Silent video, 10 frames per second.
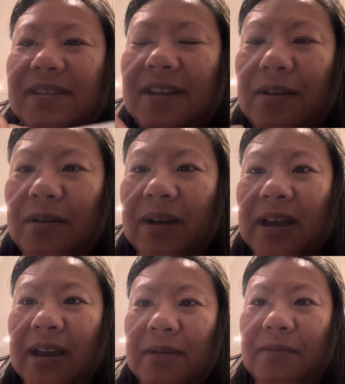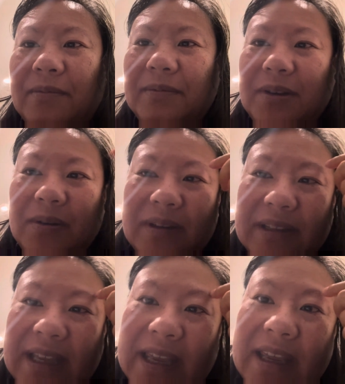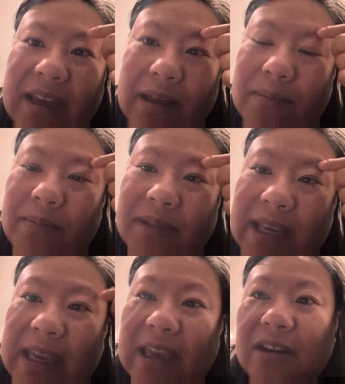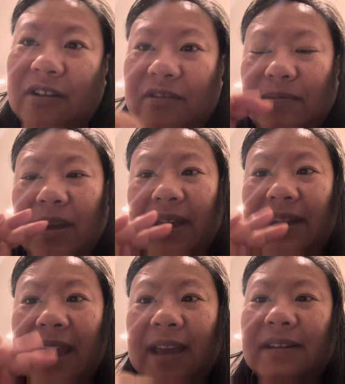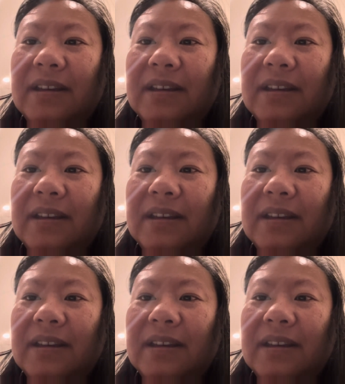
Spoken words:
So currently I'm taking care of my dad.